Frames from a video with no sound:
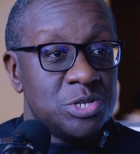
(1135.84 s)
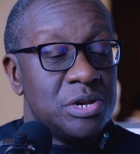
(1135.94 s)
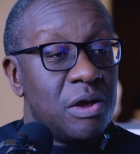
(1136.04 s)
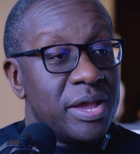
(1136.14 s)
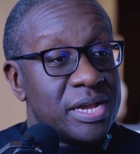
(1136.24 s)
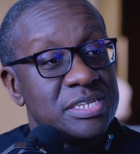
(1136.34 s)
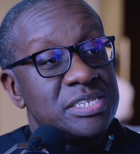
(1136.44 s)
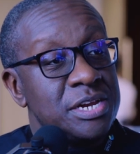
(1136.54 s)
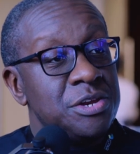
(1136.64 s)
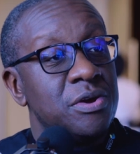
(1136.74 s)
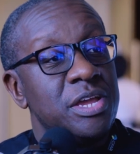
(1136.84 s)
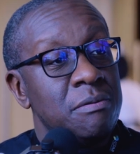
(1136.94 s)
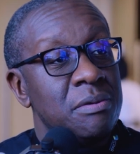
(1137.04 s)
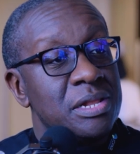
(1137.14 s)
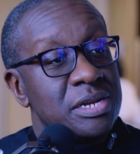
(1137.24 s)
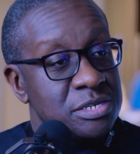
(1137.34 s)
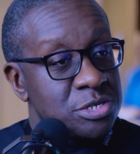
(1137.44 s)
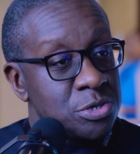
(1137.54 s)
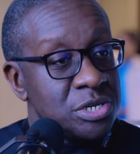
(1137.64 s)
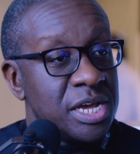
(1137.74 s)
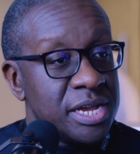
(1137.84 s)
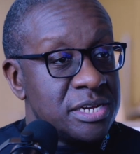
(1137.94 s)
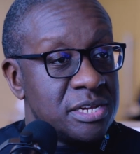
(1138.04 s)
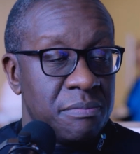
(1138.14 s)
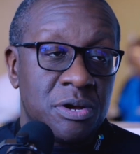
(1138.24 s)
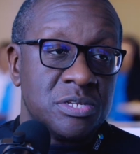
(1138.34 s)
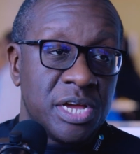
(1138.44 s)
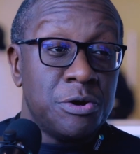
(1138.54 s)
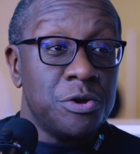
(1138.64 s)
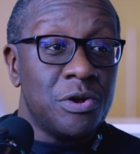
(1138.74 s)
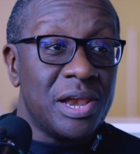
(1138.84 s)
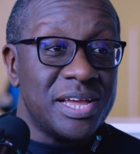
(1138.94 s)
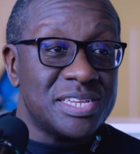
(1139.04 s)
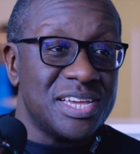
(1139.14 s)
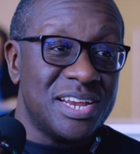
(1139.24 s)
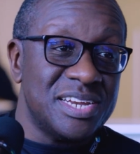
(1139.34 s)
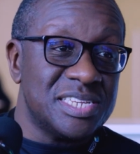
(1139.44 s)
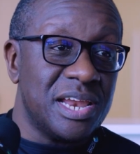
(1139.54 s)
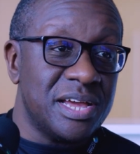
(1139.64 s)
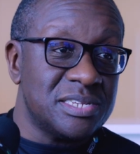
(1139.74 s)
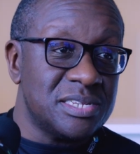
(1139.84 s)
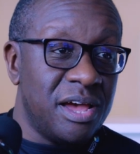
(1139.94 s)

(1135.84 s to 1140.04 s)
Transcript: So now I can send you an email that is so targeted because I know your likes and dislikes.